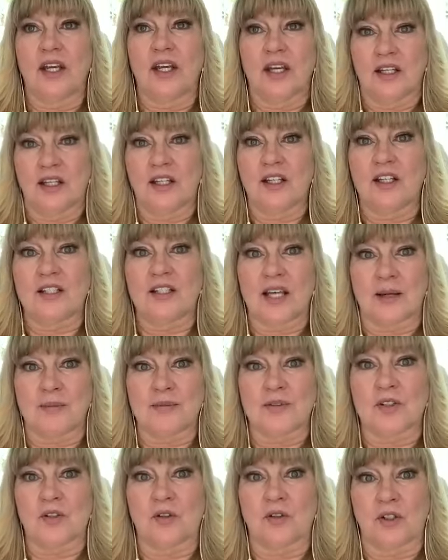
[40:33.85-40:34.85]
It is
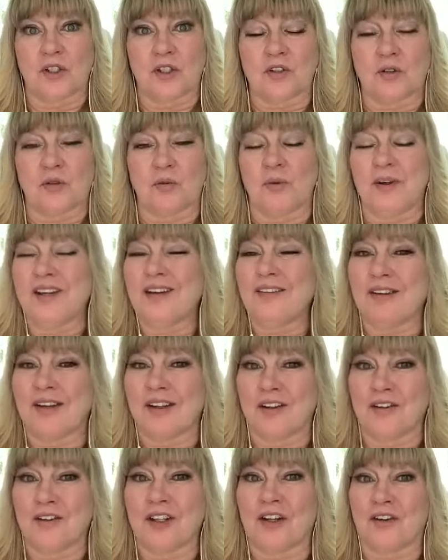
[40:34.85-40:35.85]
absolutely true. We have a
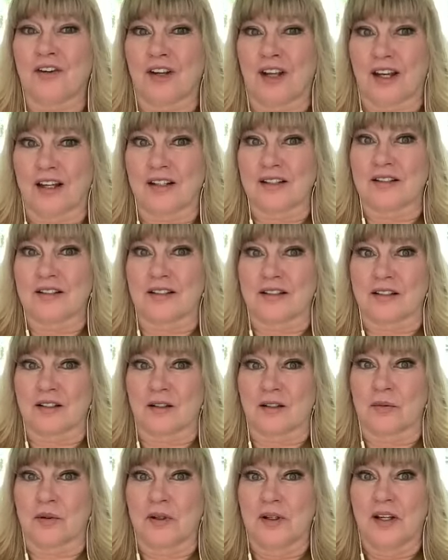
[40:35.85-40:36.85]
healthcare caste
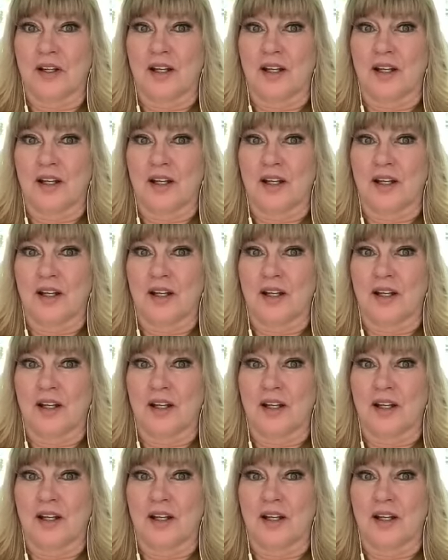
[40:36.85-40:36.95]
system.